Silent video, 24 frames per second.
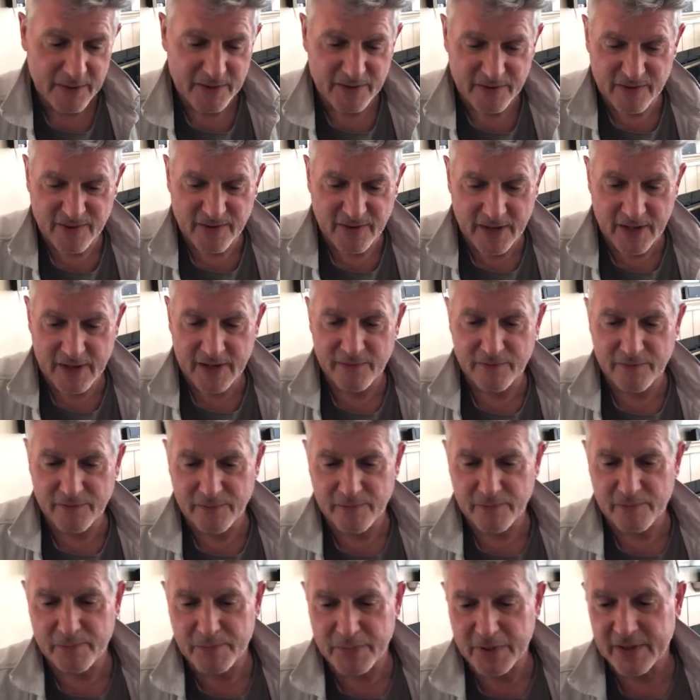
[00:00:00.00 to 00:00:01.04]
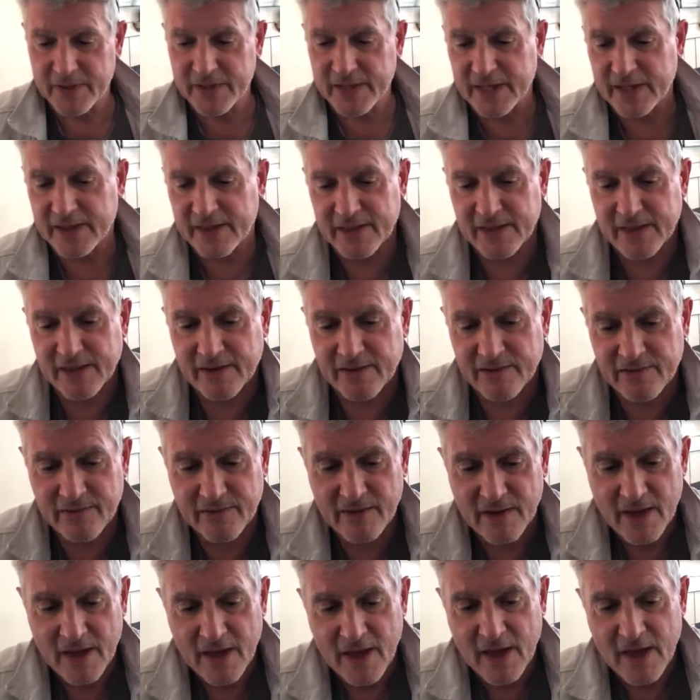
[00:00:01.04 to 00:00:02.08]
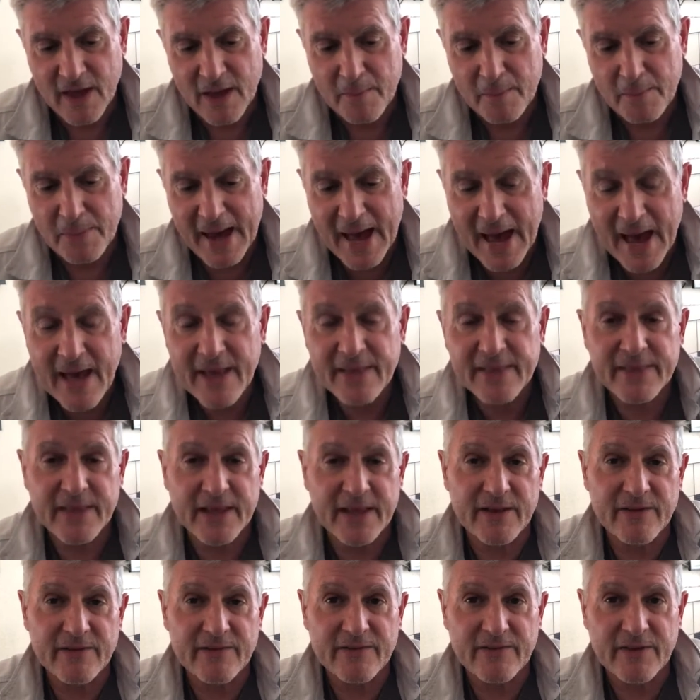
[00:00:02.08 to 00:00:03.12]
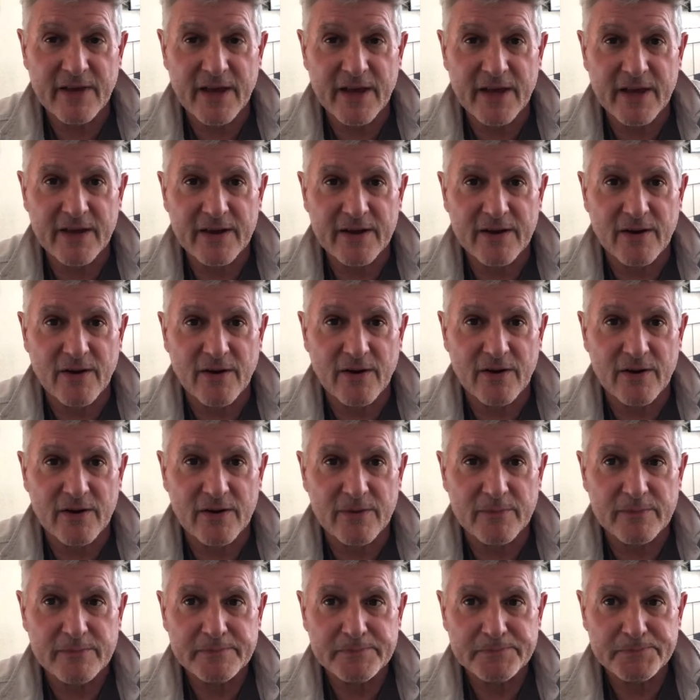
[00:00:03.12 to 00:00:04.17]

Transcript: just kind of building things, path, they can stay in Art,